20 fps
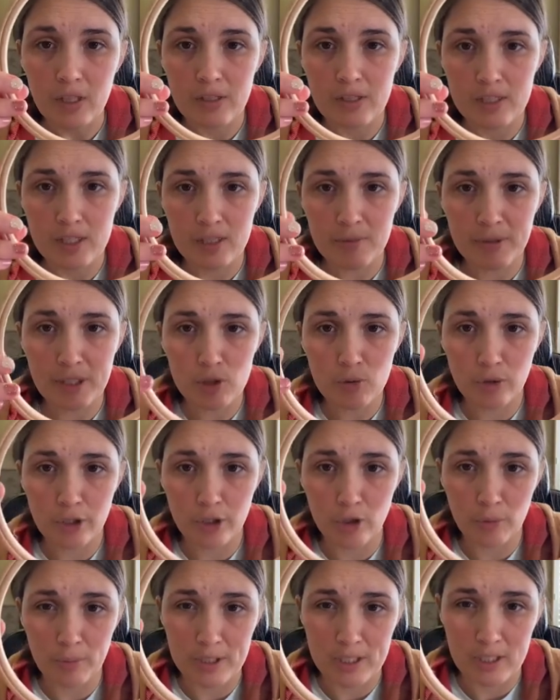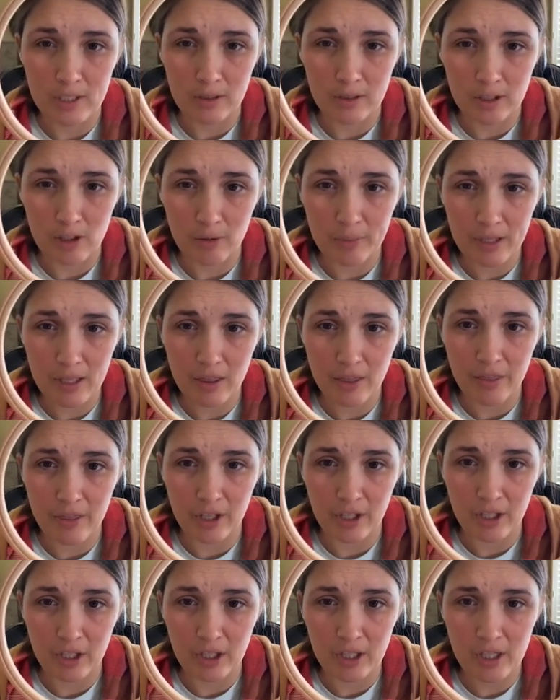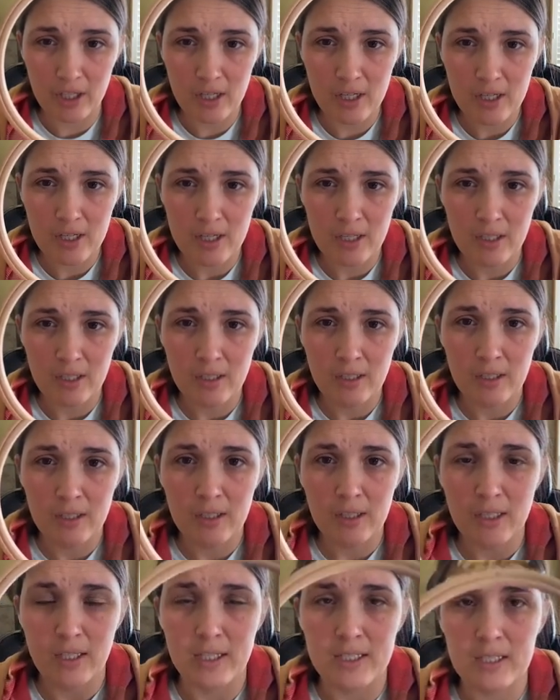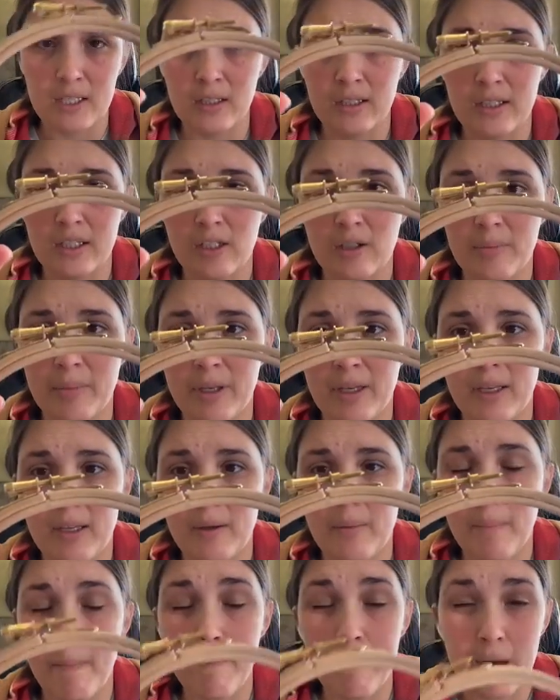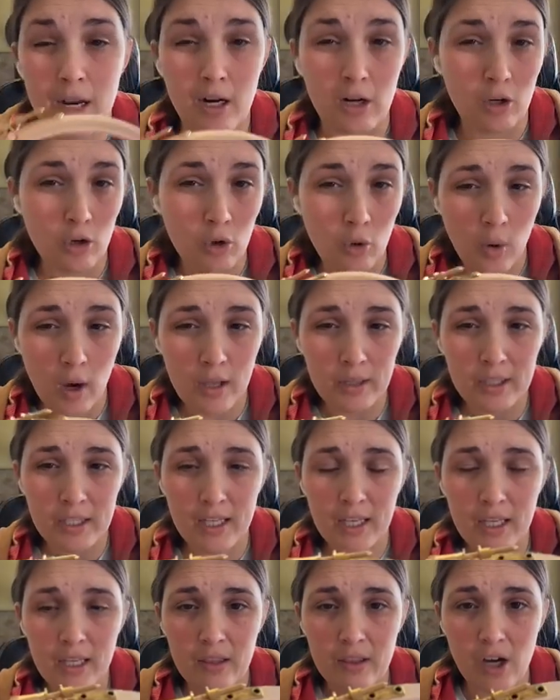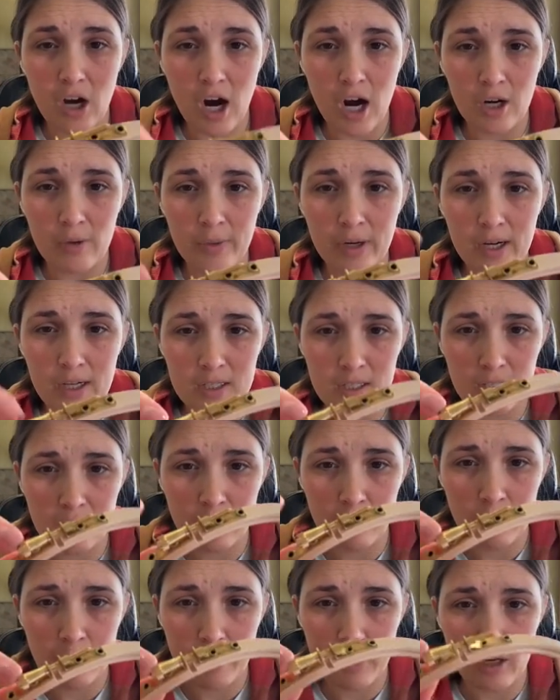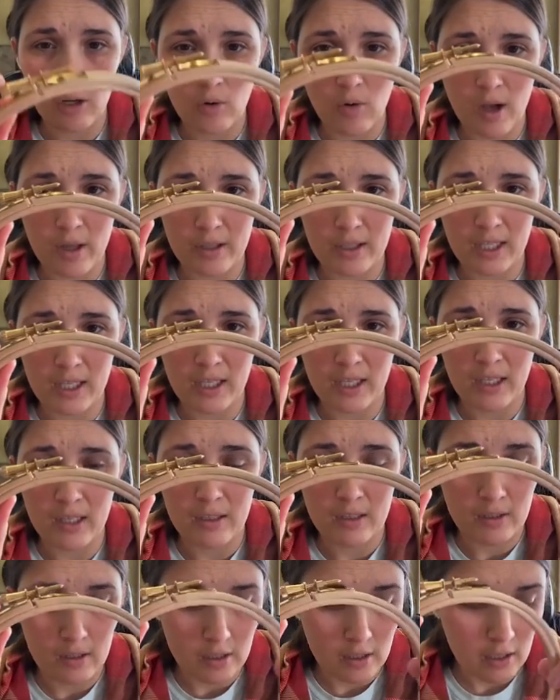This is a beechwood hoop. It's a little bit thicker. It's a little bit better quality. The hardware is a little bit better quality.